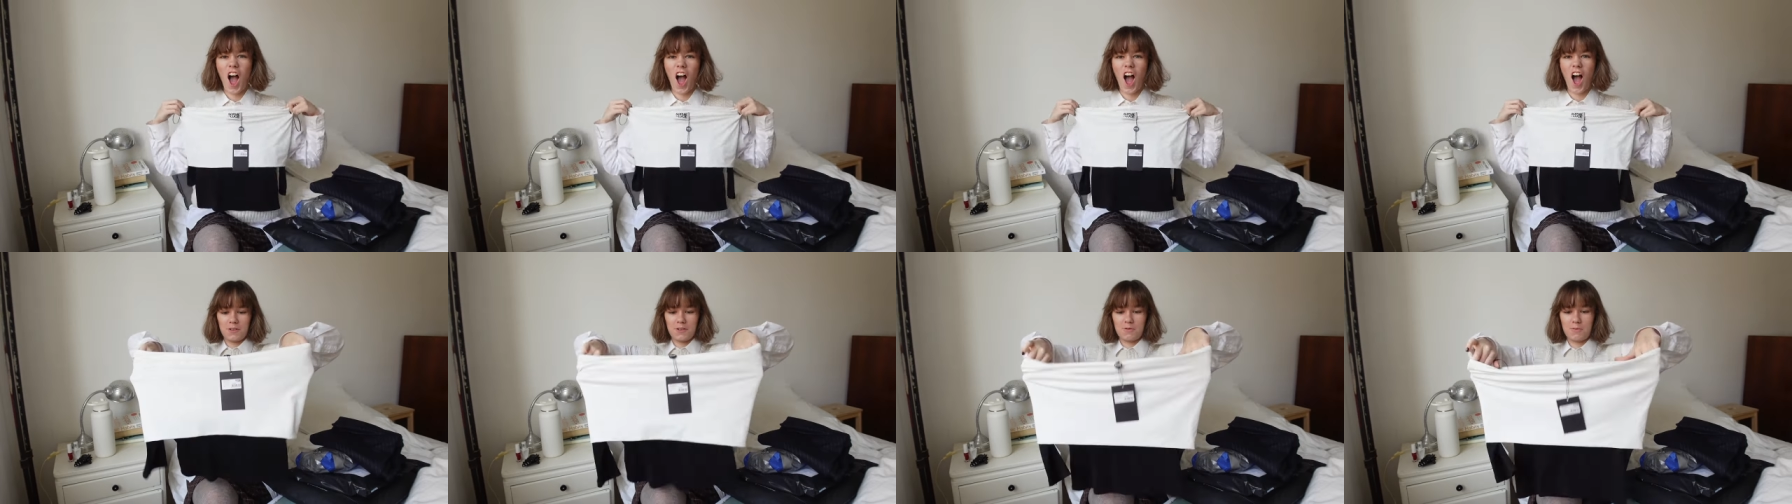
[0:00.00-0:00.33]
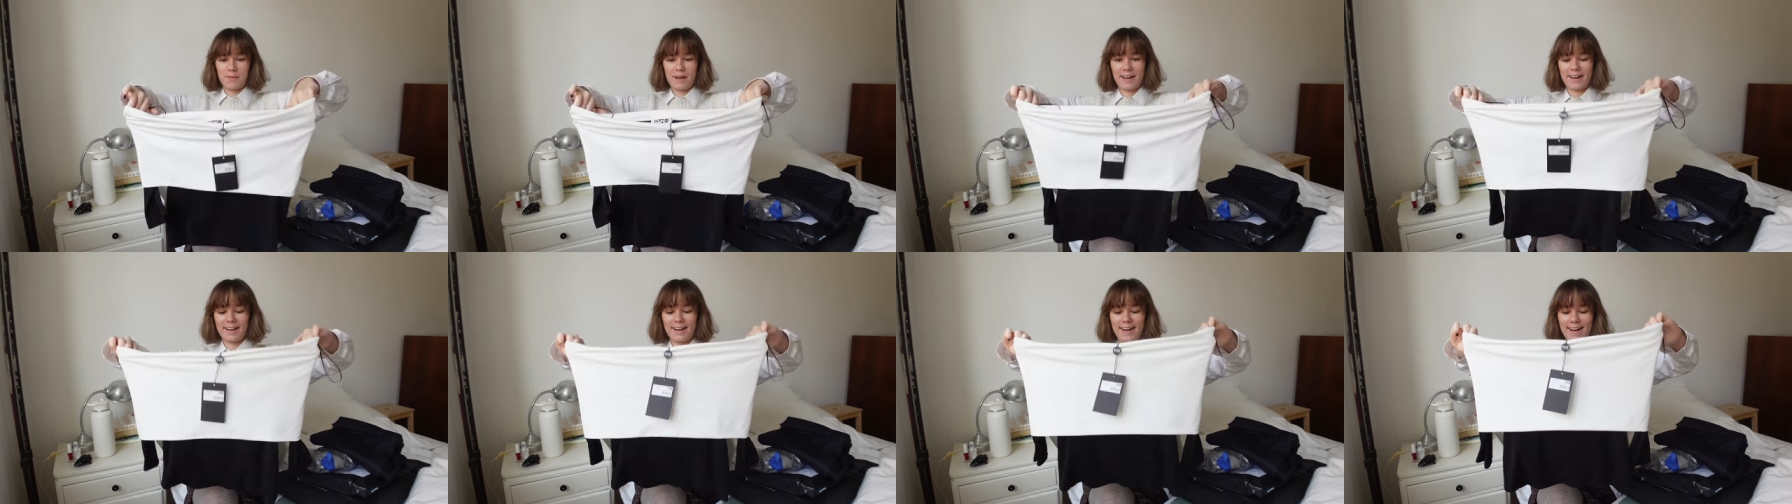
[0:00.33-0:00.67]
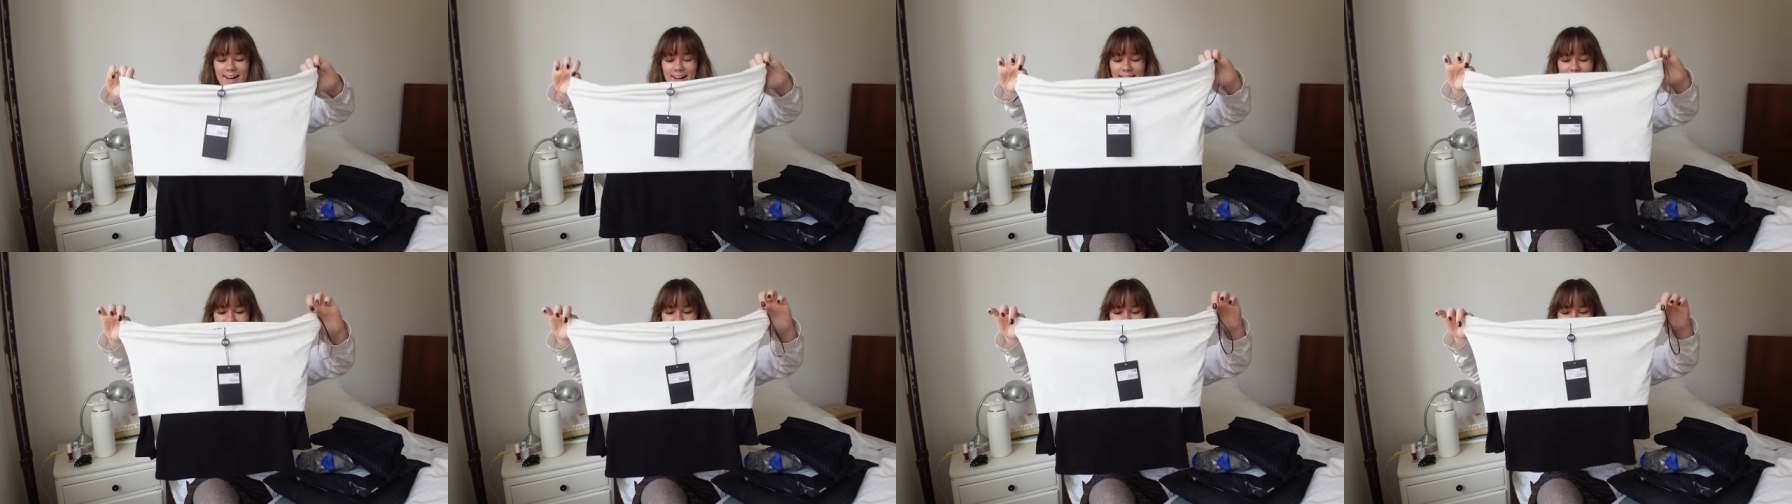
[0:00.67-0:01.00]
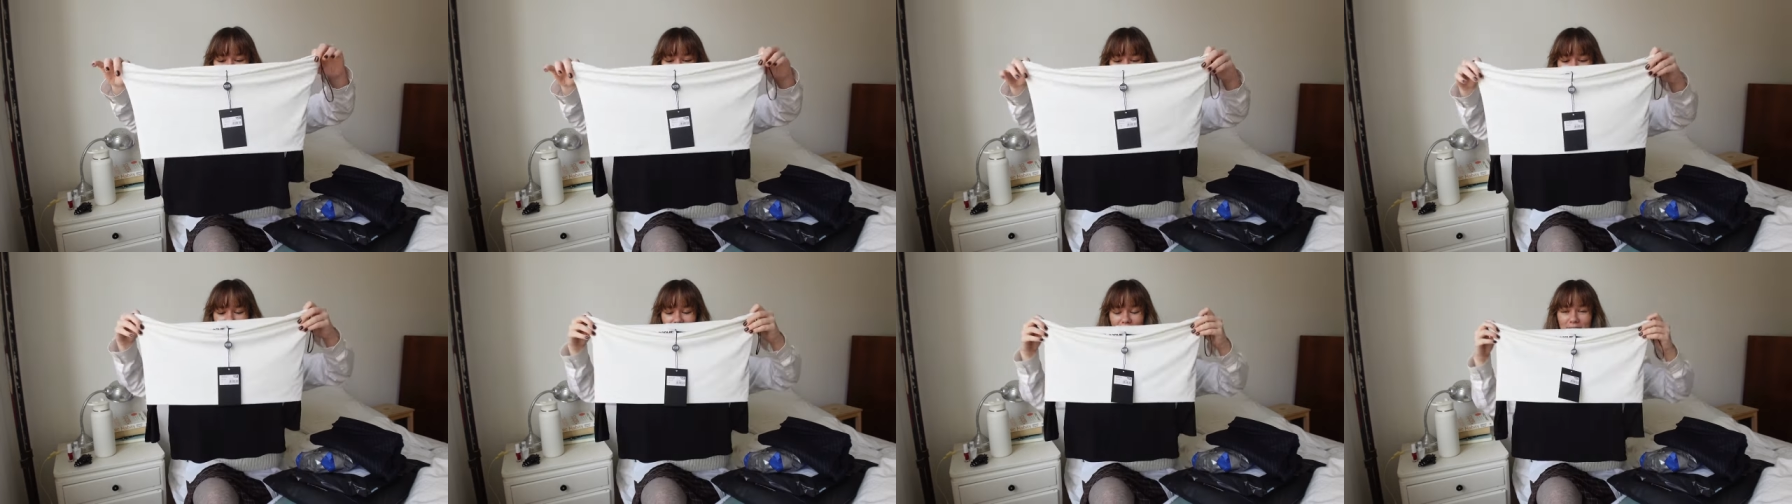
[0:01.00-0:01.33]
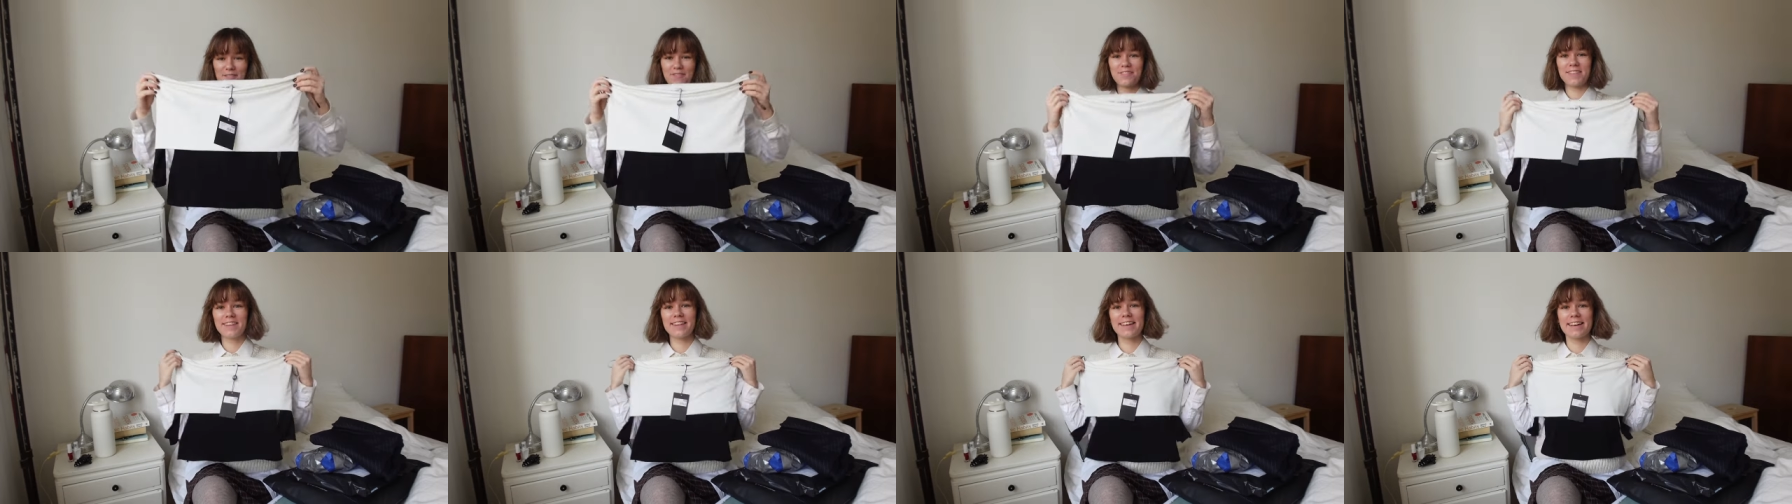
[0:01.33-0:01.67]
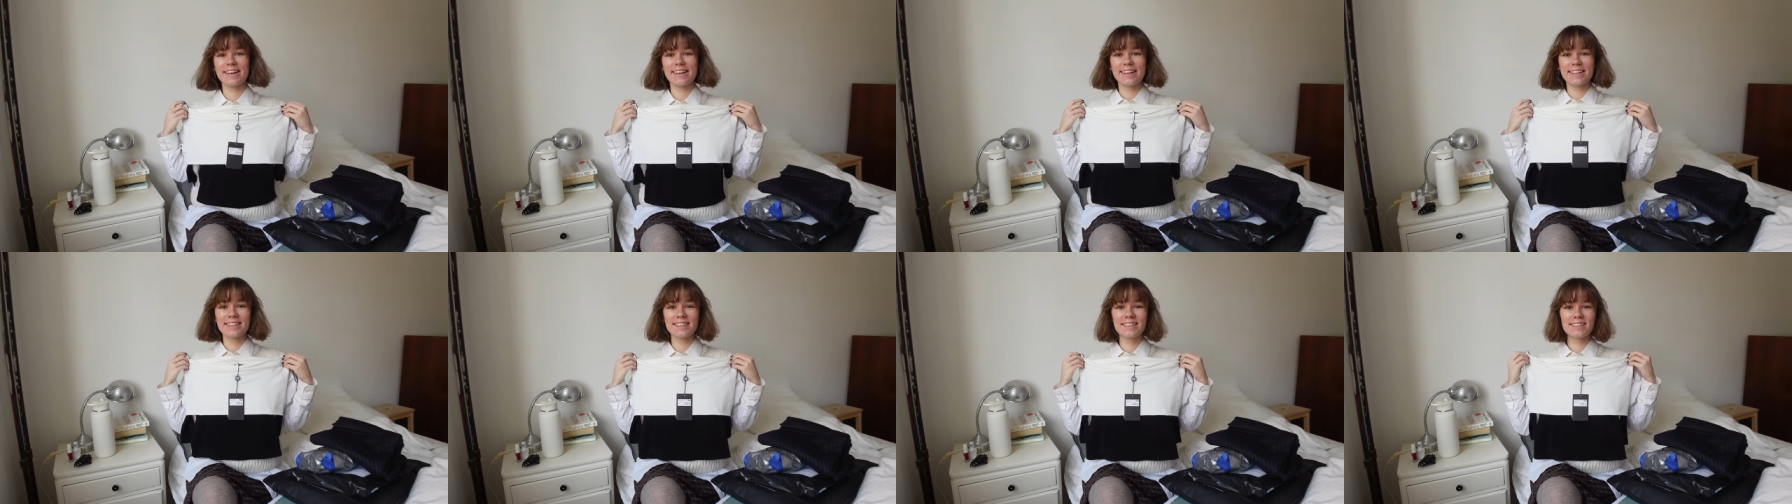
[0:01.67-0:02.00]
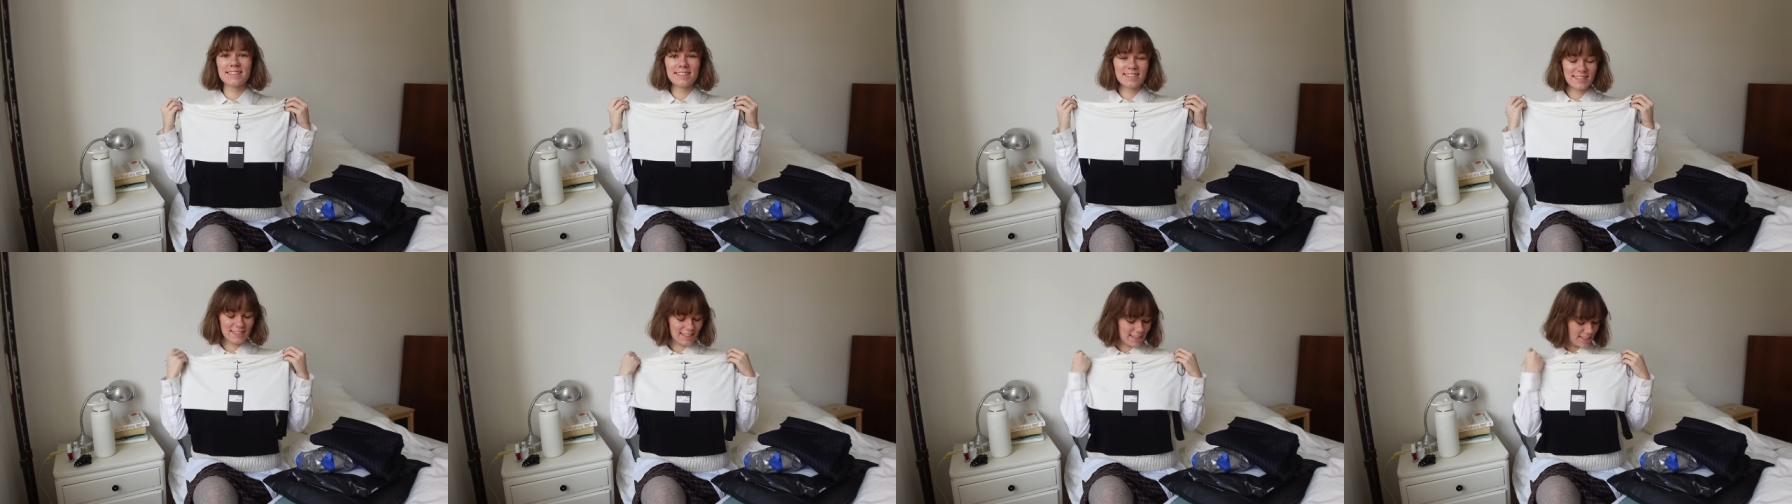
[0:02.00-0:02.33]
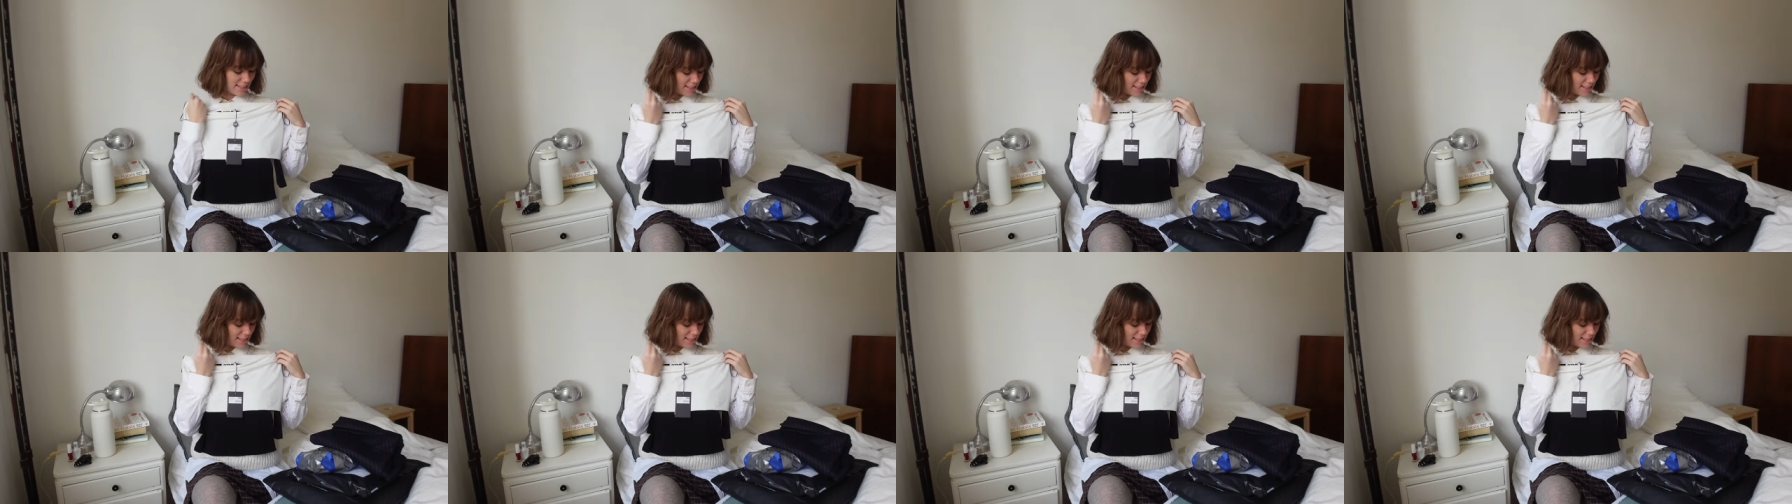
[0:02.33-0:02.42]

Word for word: Oh my god, I love this!